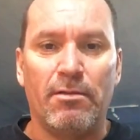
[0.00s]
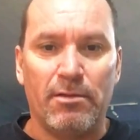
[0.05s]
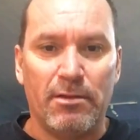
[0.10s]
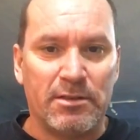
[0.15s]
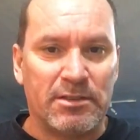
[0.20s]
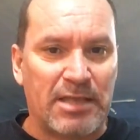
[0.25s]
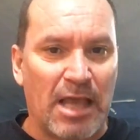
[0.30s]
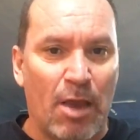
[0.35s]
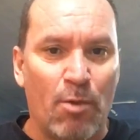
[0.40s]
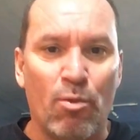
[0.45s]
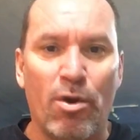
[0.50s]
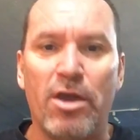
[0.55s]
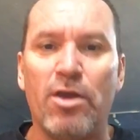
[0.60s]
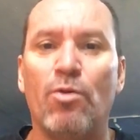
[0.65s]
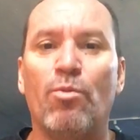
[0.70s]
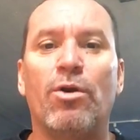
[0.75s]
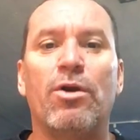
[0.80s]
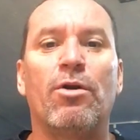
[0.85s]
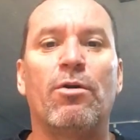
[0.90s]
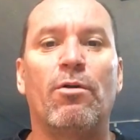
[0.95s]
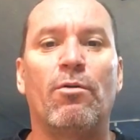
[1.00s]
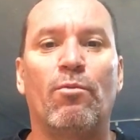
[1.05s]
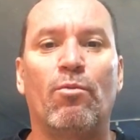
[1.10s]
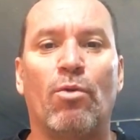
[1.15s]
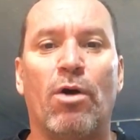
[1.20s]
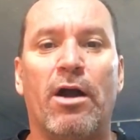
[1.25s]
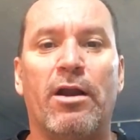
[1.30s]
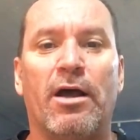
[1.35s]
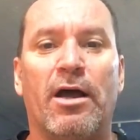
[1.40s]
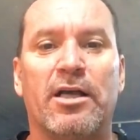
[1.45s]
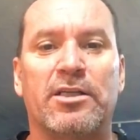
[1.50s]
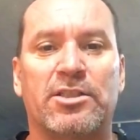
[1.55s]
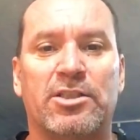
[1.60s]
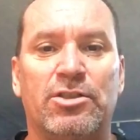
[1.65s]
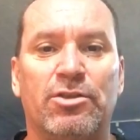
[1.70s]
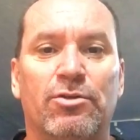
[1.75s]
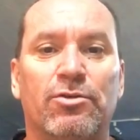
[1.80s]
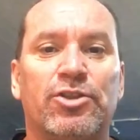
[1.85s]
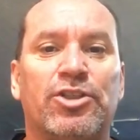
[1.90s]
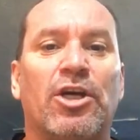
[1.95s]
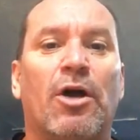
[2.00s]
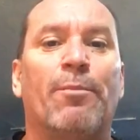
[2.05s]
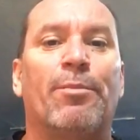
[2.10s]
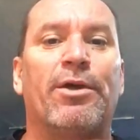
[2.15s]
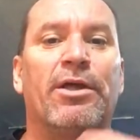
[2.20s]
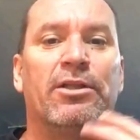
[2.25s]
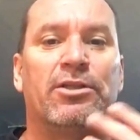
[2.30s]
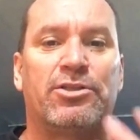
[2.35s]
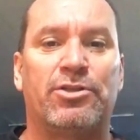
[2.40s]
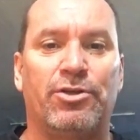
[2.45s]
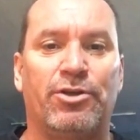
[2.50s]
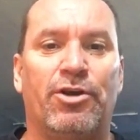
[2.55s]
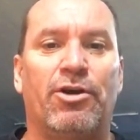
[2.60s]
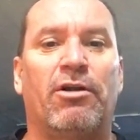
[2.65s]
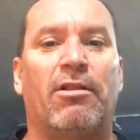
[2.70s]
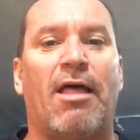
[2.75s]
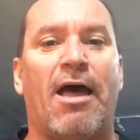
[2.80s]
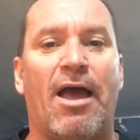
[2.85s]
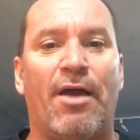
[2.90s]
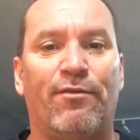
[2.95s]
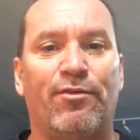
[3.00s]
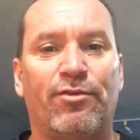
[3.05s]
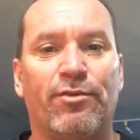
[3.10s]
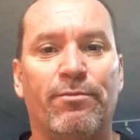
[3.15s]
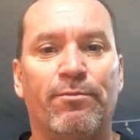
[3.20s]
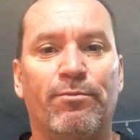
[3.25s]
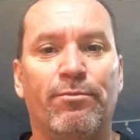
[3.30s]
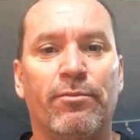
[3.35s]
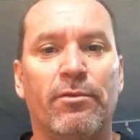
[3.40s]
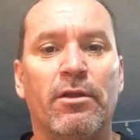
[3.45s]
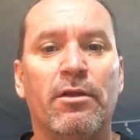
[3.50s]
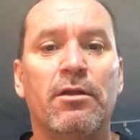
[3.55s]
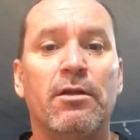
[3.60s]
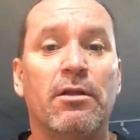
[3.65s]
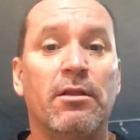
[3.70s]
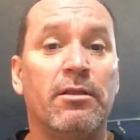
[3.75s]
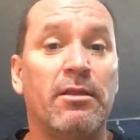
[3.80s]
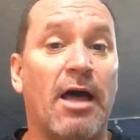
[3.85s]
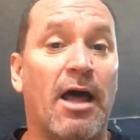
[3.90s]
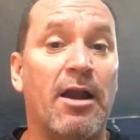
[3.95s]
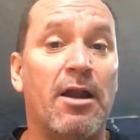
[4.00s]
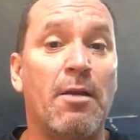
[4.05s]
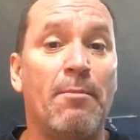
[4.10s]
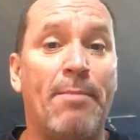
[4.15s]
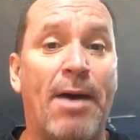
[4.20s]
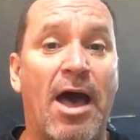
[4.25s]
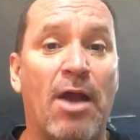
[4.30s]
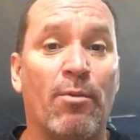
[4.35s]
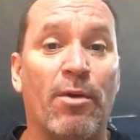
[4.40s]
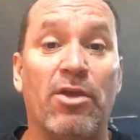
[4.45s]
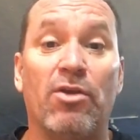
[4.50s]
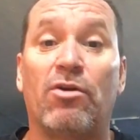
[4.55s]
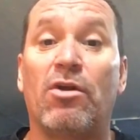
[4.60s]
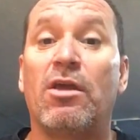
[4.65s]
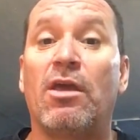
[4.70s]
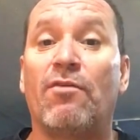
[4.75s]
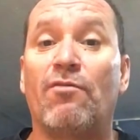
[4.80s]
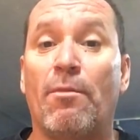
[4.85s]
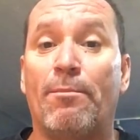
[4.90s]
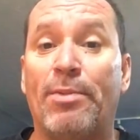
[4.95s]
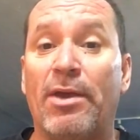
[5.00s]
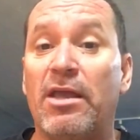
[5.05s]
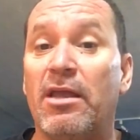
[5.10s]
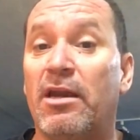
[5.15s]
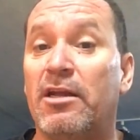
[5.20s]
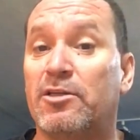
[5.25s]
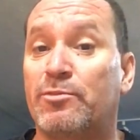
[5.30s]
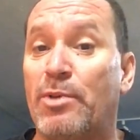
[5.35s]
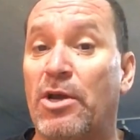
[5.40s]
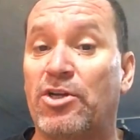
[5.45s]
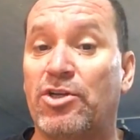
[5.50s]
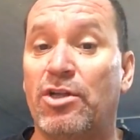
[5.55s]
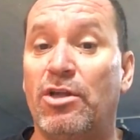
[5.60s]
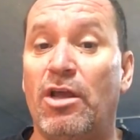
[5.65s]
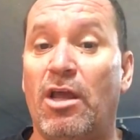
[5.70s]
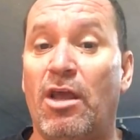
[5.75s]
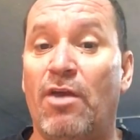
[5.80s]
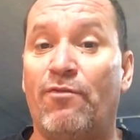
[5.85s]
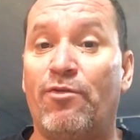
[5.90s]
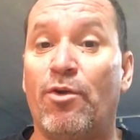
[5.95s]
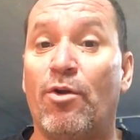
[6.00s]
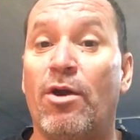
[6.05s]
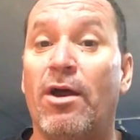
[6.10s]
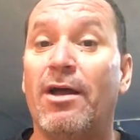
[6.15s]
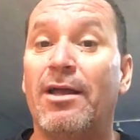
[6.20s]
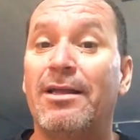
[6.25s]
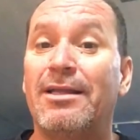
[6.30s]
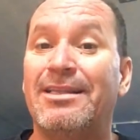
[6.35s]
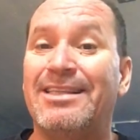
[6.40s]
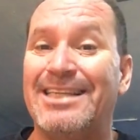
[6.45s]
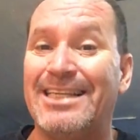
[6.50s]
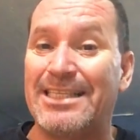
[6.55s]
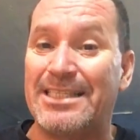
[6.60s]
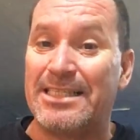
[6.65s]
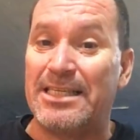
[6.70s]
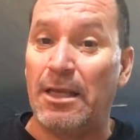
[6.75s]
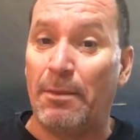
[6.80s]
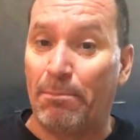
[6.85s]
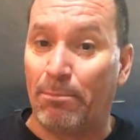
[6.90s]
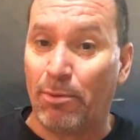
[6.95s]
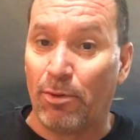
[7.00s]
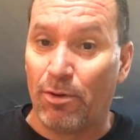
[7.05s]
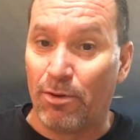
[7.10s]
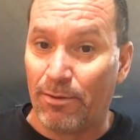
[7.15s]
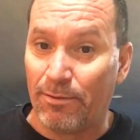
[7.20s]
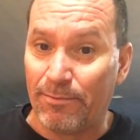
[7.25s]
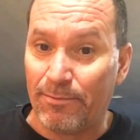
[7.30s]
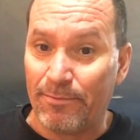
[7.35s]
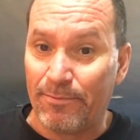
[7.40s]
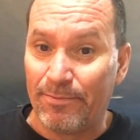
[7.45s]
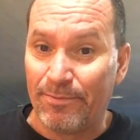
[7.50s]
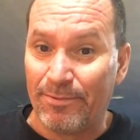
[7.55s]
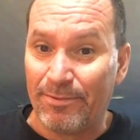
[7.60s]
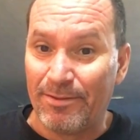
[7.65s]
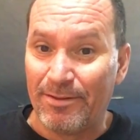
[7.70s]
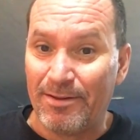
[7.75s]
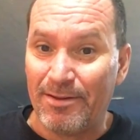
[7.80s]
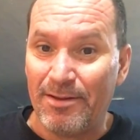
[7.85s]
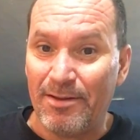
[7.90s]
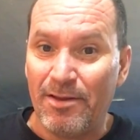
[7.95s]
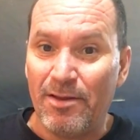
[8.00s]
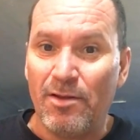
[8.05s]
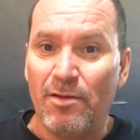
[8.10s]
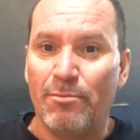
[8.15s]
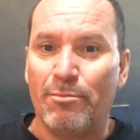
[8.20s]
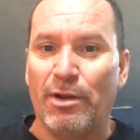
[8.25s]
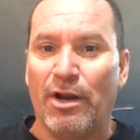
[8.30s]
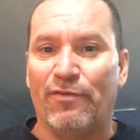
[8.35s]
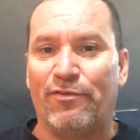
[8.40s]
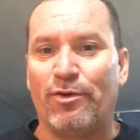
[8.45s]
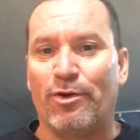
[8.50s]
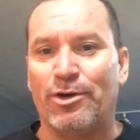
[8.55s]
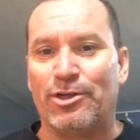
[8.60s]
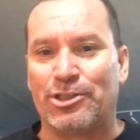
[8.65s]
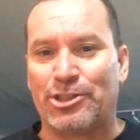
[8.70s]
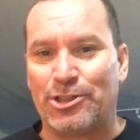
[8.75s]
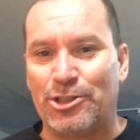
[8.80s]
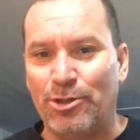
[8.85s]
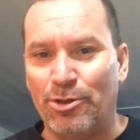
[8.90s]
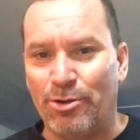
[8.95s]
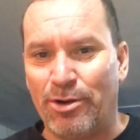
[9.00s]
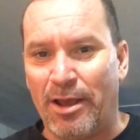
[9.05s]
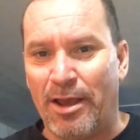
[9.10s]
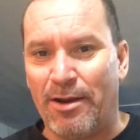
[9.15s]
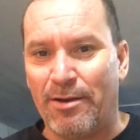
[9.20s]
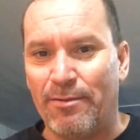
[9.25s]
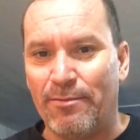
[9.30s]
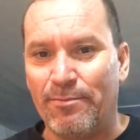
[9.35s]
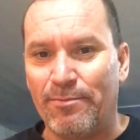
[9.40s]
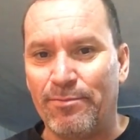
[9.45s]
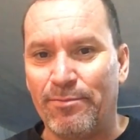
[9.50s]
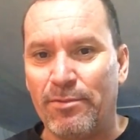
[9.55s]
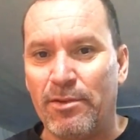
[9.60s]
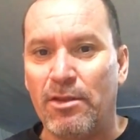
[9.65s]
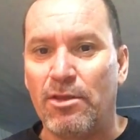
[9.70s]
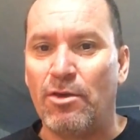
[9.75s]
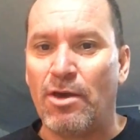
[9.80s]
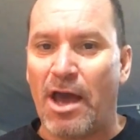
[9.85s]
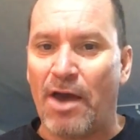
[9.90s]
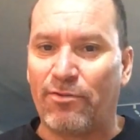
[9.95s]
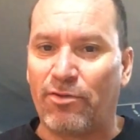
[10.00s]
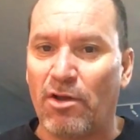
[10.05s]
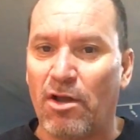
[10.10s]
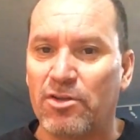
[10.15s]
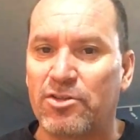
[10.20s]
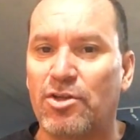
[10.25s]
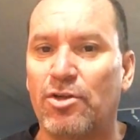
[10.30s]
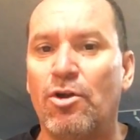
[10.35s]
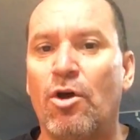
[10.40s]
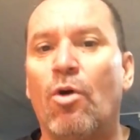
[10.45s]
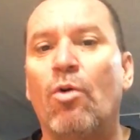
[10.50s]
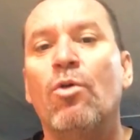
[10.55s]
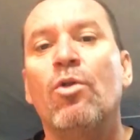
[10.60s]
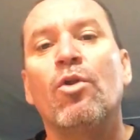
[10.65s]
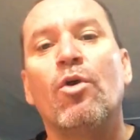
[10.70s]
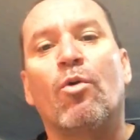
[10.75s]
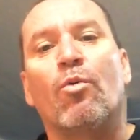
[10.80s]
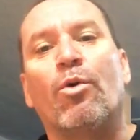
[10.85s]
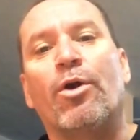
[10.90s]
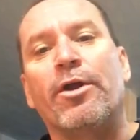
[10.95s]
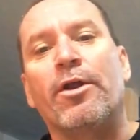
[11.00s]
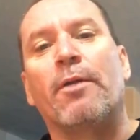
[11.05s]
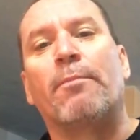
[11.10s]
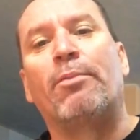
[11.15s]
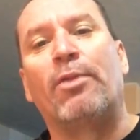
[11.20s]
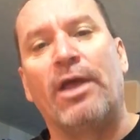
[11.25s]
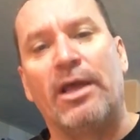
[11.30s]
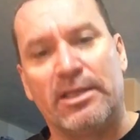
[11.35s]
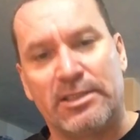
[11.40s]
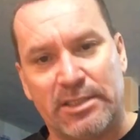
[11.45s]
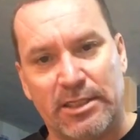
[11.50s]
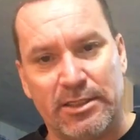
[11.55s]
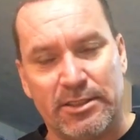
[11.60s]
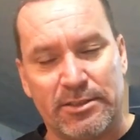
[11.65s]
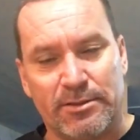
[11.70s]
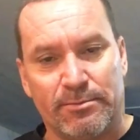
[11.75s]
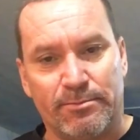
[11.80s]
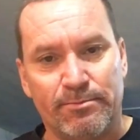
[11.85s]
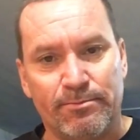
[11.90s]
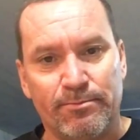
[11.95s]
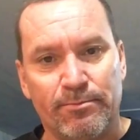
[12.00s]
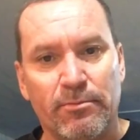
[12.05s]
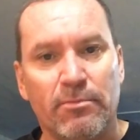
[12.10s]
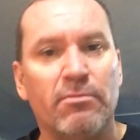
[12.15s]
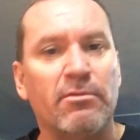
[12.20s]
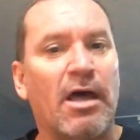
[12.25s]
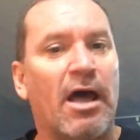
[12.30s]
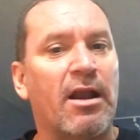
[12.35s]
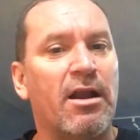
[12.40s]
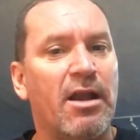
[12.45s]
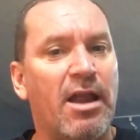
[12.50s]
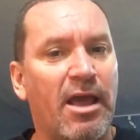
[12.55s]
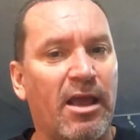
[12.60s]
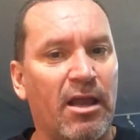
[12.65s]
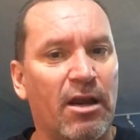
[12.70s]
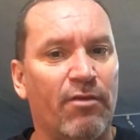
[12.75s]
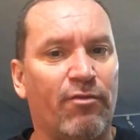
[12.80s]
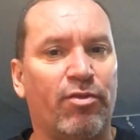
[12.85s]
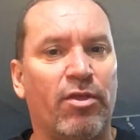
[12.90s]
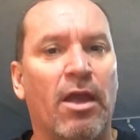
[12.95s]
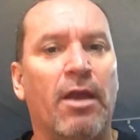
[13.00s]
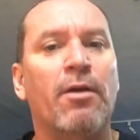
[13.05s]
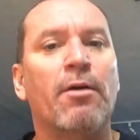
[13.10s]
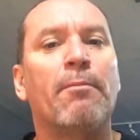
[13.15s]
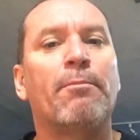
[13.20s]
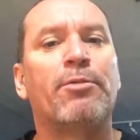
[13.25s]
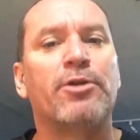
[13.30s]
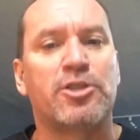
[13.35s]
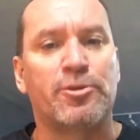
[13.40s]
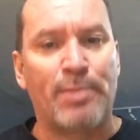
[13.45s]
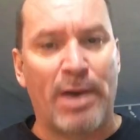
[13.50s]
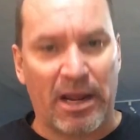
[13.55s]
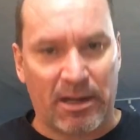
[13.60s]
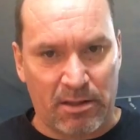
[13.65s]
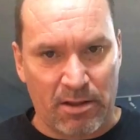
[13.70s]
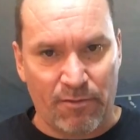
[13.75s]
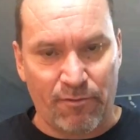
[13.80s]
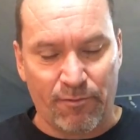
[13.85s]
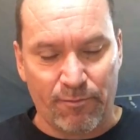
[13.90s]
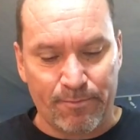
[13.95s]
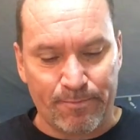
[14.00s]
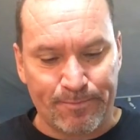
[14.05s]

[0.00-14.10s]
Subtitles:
same way you wouldn't want us to jump into your lives. Not in a bad way. You can give opinion, especially if you're a discipulo. But if you're a student, you have to also know where your place is. Not a negative thing, perspective.